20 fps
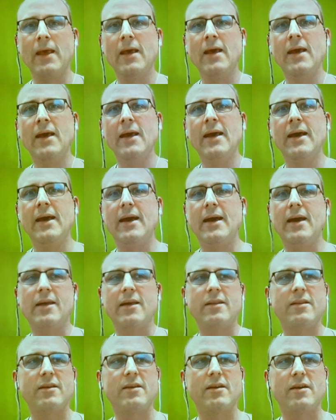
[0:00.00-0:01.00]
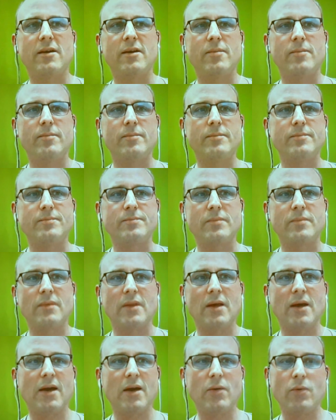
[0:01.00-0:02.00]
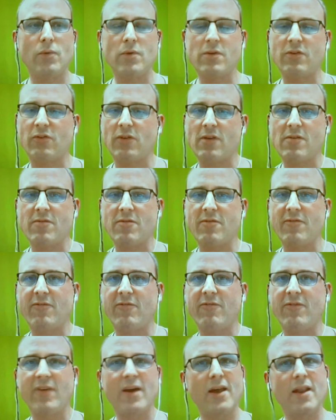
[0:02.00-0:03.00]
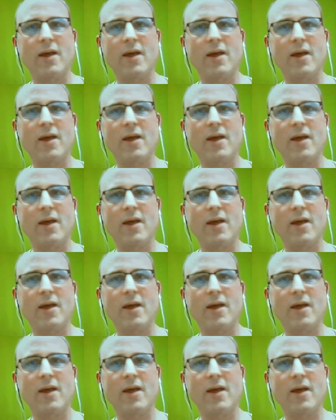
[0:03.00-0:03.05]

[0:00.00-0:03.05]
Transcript: And um, I was just fed up